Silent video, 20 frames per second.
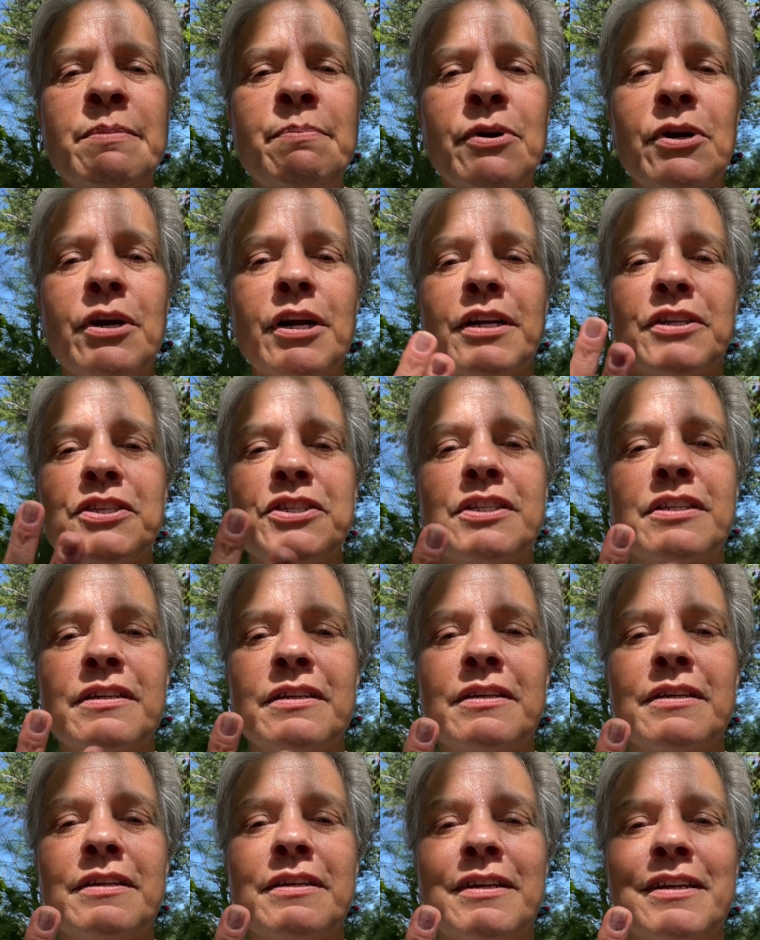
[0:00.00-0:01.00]
parts
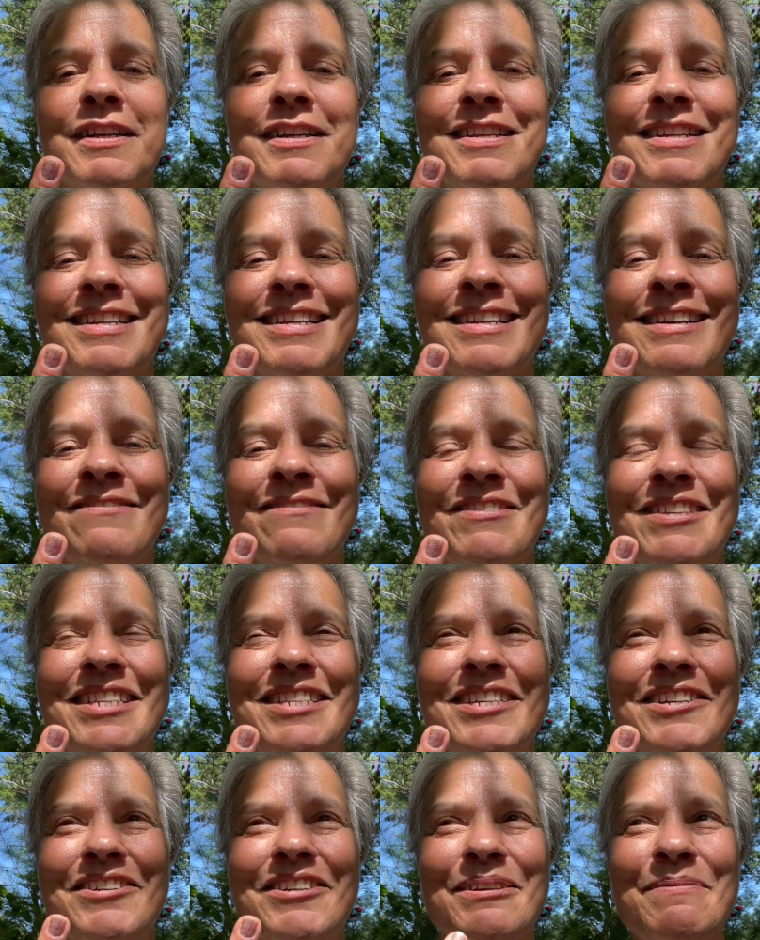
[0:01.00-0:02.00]
of the
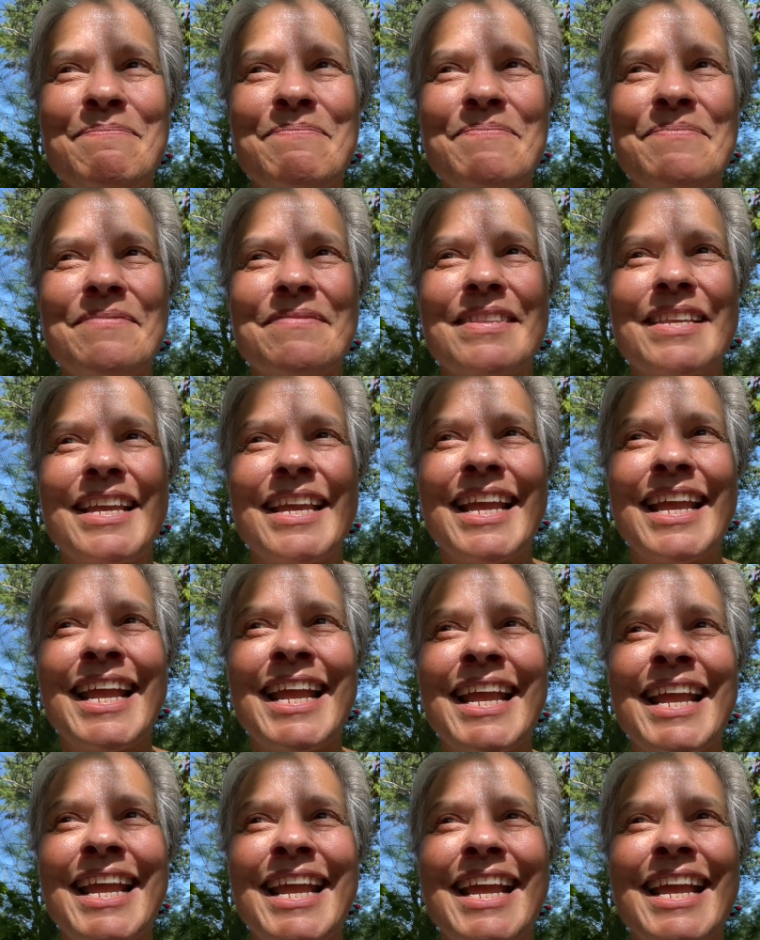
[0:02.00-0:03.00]
totem,
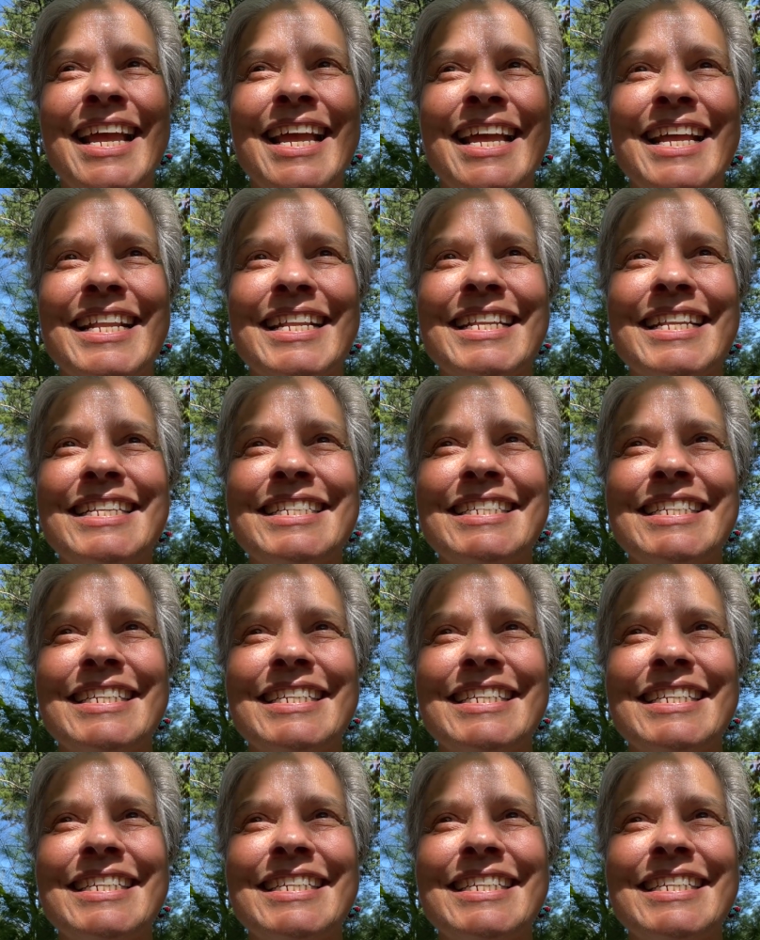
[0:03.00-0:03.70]
and